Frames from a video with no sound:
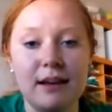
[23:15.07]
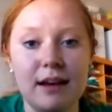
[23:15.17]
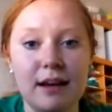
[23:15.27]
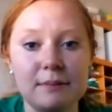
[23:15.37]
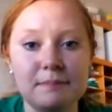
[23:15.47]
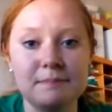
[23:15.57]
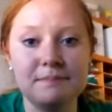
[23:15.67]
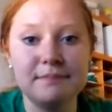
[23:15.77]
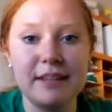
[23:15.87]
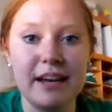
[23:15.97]

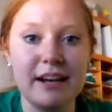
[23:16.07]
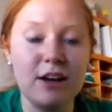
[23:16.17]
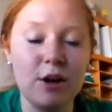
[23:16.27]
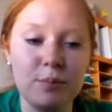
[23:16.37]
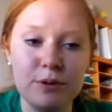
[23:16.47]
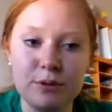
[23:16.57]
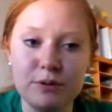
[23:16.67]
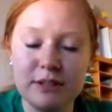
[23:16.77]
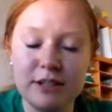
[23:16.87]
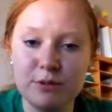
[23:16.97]
They kind of help
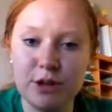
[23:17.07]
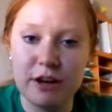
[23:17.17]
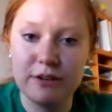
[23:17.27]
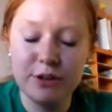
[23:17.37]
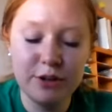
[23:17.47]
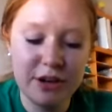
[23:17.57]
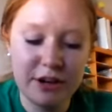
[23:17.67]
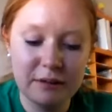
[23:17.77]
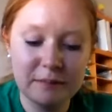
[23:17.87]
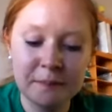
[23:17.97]
you keep track of your
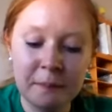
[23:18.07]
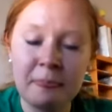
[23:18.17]
year,